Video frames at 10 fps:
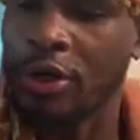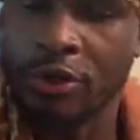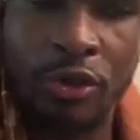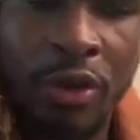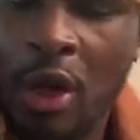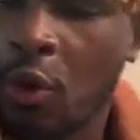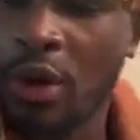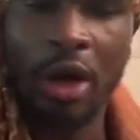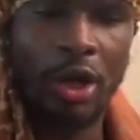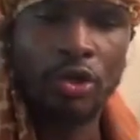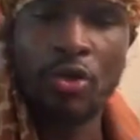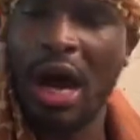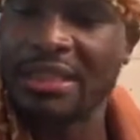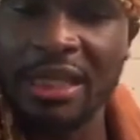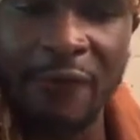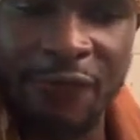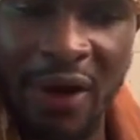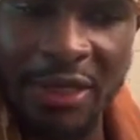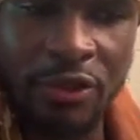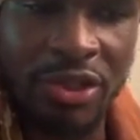are you? What are you?
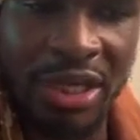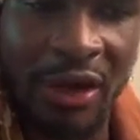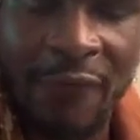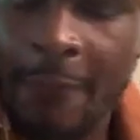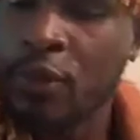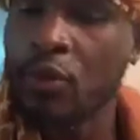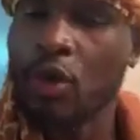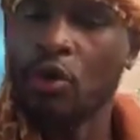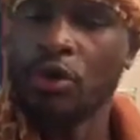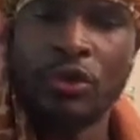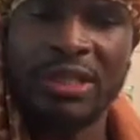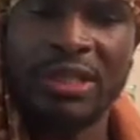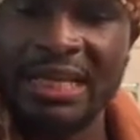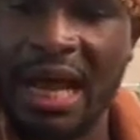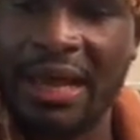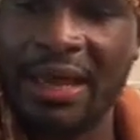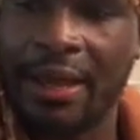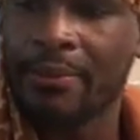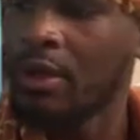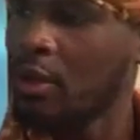Identify yourself. Well, who do you think I am?
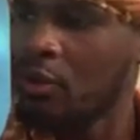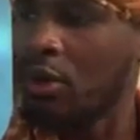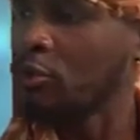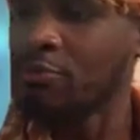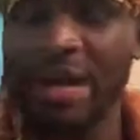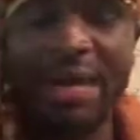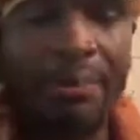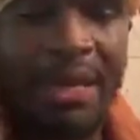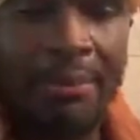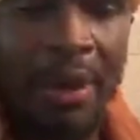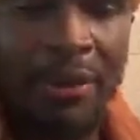Well, you better be the